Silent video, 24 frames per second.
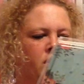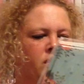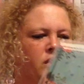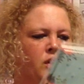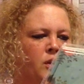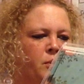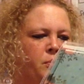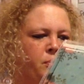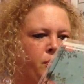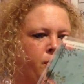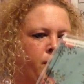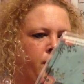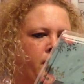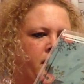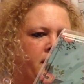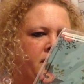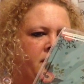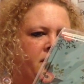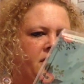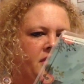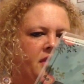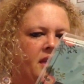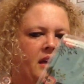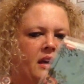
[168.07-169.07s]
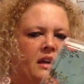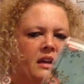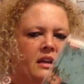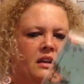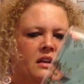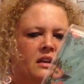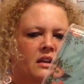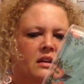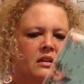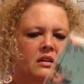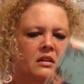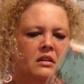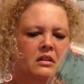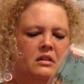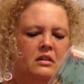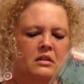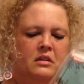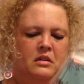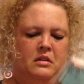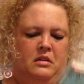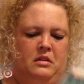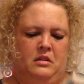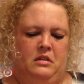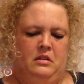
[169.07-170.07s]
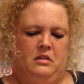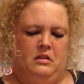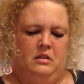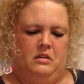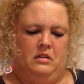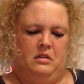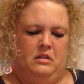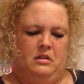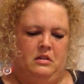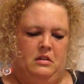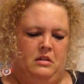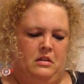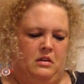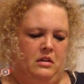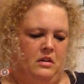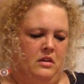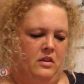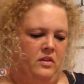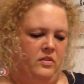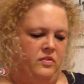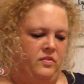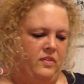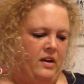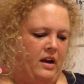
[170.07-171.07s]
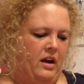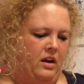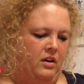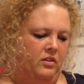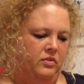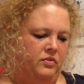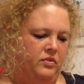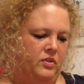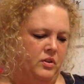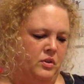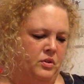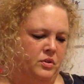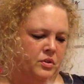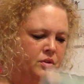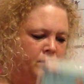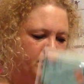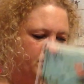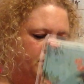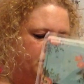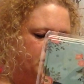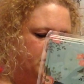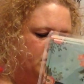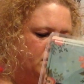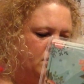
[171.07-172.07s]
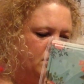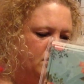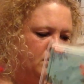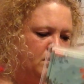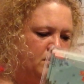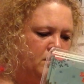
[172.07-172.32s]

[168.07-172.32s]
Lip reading: They're pretty thin file folders.